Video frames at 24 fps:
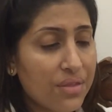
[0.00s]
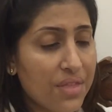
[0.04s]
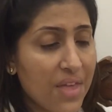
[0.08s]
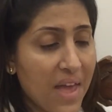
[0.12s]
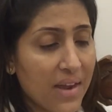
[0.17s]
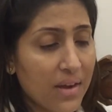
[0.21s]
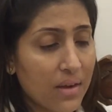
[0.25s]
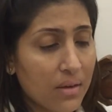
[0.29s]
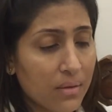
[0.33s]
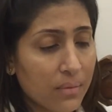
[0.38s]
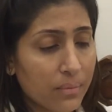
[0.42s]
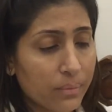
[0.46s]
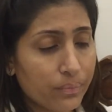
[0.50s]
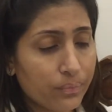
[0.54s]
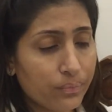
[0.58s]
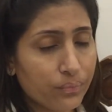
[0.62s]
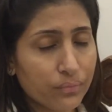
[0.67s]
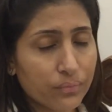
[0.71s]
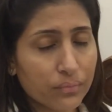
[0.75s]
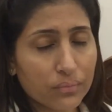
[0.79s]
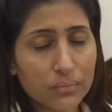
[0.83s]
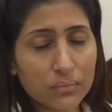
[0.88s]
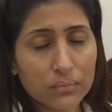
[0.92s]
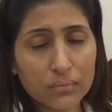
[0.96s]
Then
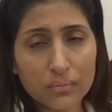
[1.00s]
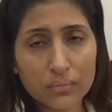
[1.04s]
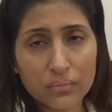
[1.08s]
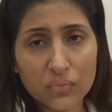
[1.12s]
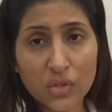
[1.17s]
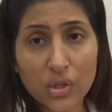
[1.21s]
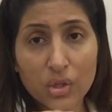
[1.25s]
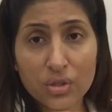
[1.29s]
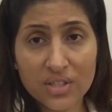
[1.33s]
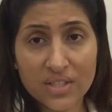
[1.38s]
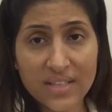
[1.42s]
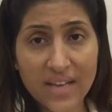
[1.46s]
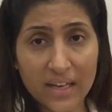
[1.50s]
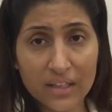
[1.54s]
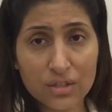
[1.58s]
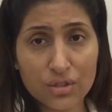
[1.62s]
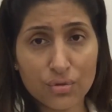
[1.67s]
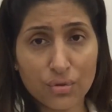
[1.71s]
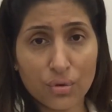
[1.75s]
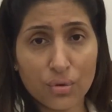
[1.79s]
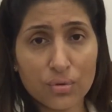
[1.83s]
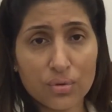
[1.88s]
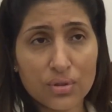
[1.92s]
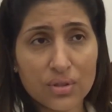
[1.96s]
there's
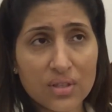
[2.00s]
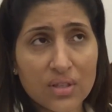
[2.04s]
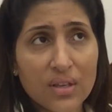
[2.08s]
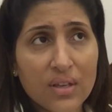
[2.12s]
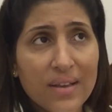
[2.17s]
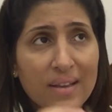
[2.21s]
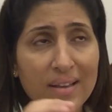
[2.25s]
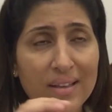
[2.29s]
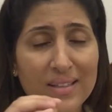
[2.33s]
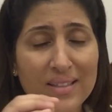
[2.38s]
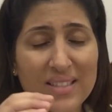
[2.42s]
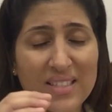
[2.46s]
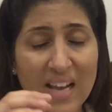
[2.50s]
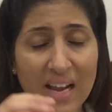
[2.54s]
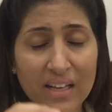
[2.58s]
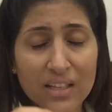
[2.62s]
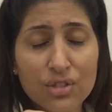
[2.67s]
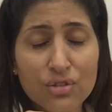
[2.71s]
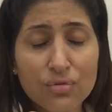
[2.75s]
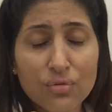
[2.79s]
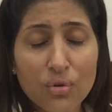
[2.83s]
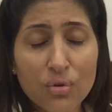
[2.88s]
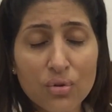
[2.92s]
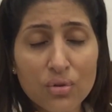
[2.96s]
dextrose.
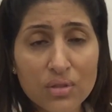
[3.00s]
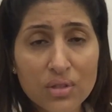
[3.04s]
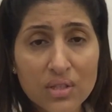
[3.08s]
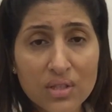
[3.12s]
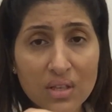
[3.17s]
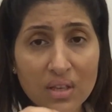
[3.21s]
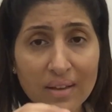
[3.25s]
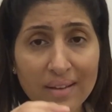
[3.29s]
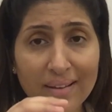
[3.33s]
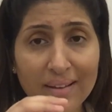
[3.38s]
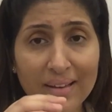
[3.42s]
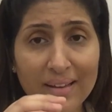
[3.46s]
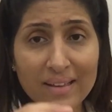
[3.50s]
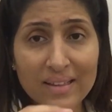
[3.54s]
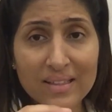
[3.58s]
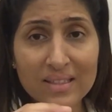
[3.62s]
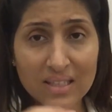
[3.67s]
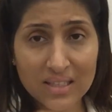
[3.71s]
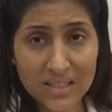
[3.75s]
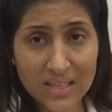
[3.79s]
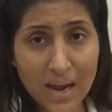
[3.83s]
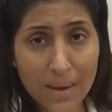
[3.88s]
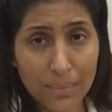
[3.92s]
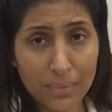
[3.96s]
Dextrose
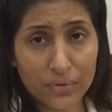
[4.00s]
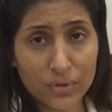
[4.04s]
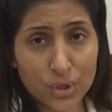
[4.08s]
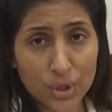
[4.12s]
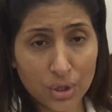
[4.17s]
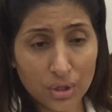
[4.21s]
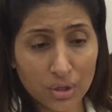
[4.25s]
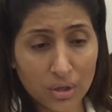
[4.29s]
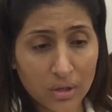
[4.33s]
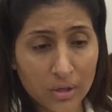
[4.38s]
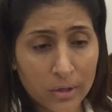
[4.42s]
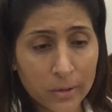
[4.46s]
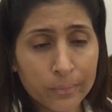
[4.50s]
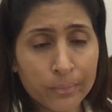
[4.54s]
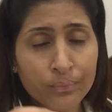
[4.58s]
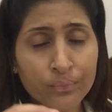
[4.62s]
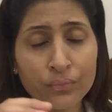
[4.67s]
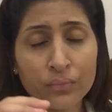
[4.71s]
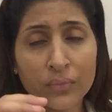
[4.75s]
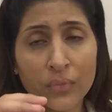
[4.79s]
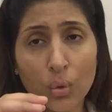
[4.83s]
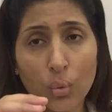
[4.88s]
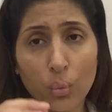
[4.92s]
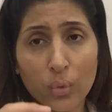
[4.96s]
is a type of sugar
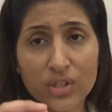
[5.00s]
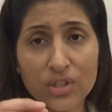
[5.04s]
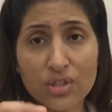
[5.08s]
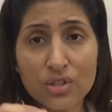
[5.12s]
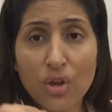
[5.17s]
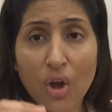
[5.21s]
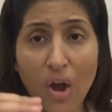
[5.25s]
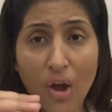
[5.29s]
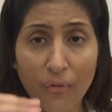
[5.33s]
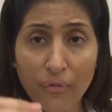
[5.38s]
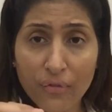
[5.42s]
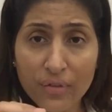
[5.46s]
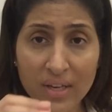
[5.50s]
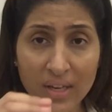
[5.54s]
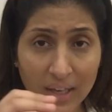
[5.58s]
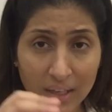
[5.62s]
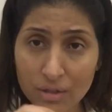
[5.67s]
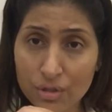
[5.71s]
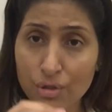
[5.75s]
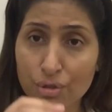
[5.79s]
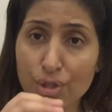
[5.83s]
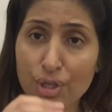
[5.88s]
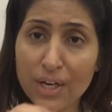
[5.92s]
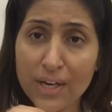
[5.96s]
which is often
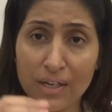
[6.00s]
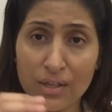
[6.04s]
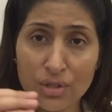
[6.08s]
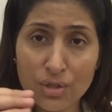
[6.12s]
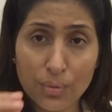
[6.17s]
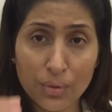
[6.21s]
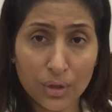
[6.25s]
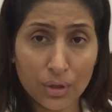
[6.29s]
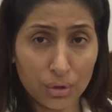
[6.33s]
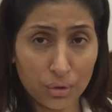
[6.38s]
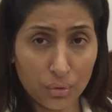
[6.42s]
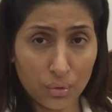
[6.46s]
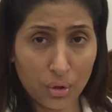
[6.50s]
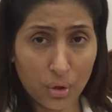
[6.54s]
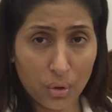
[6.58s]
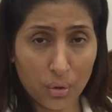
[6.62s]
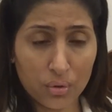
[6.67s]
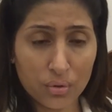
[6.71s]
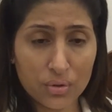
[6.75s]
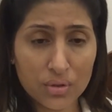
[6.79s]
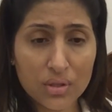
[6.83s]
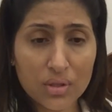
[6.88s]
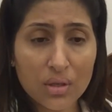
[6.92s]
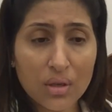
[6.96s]
interchanged with
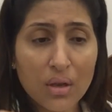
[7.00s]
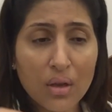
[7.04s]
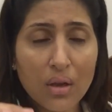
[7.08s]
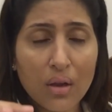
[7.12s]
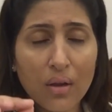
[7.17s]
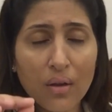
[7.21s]
glucose.